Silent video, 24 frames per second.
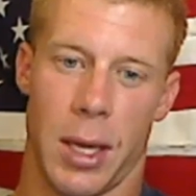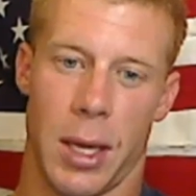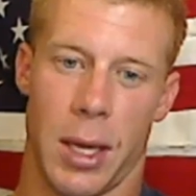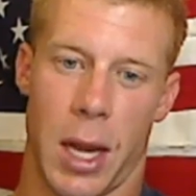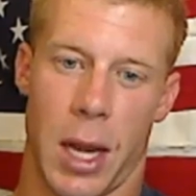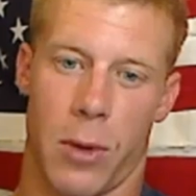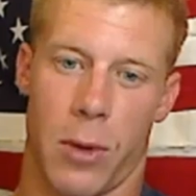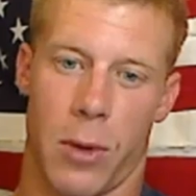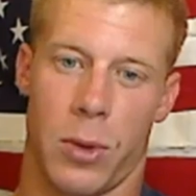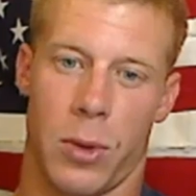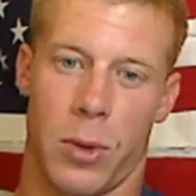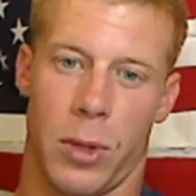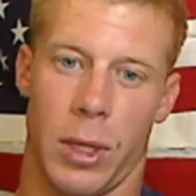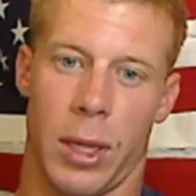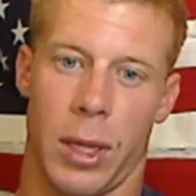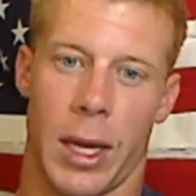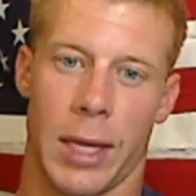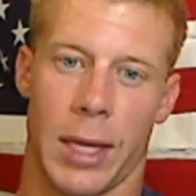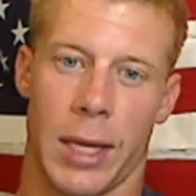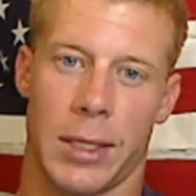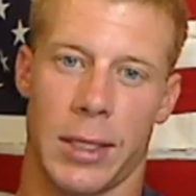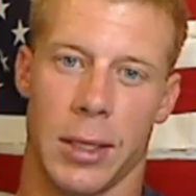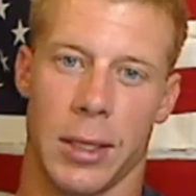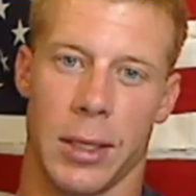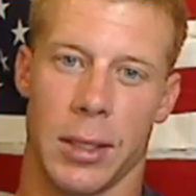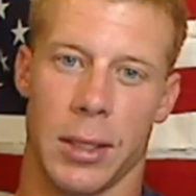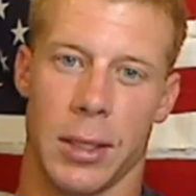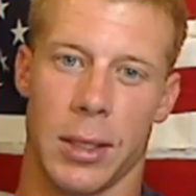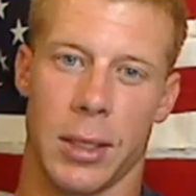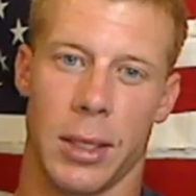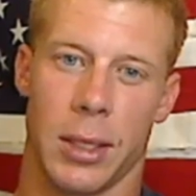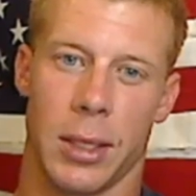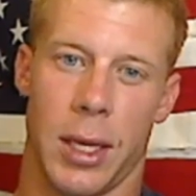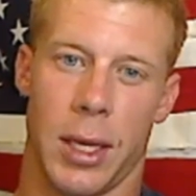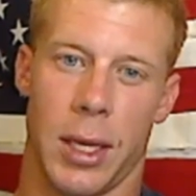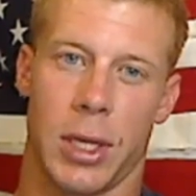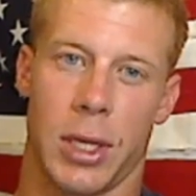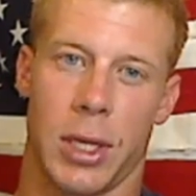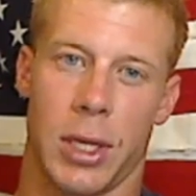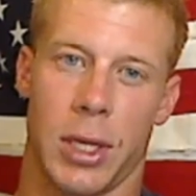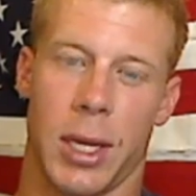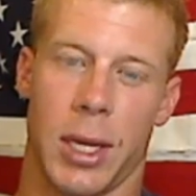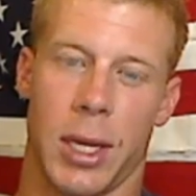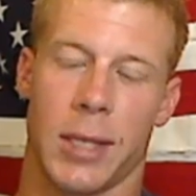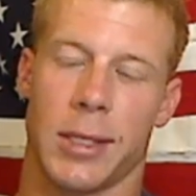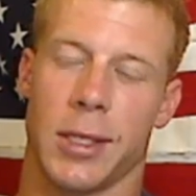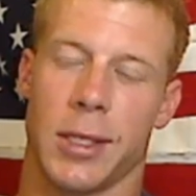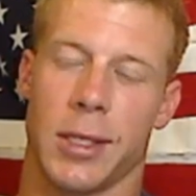And I would really like to get a
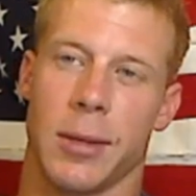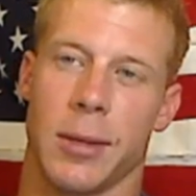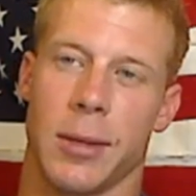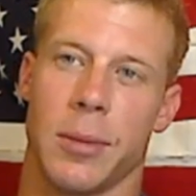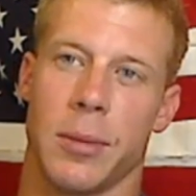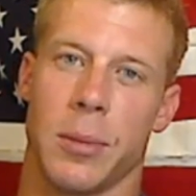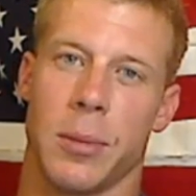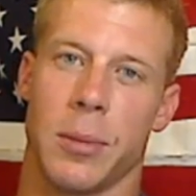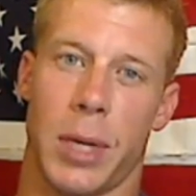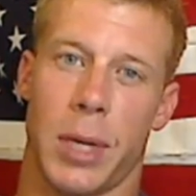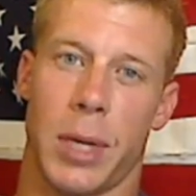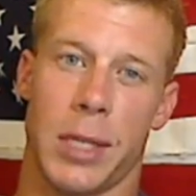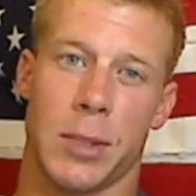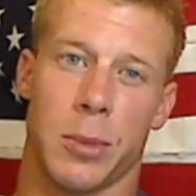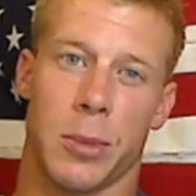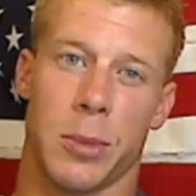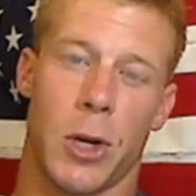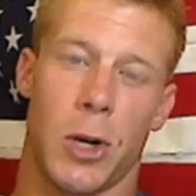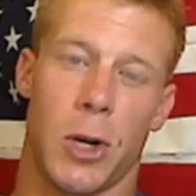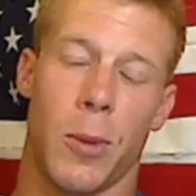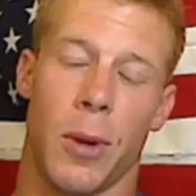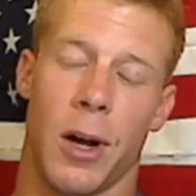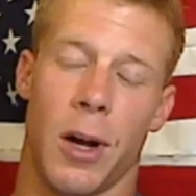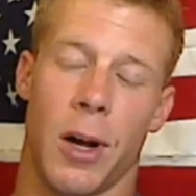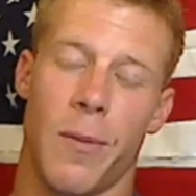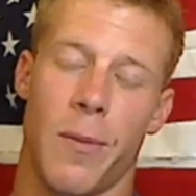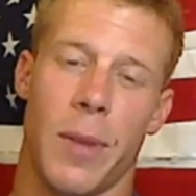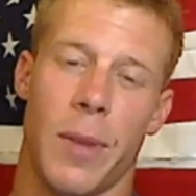chance to play some pro ball.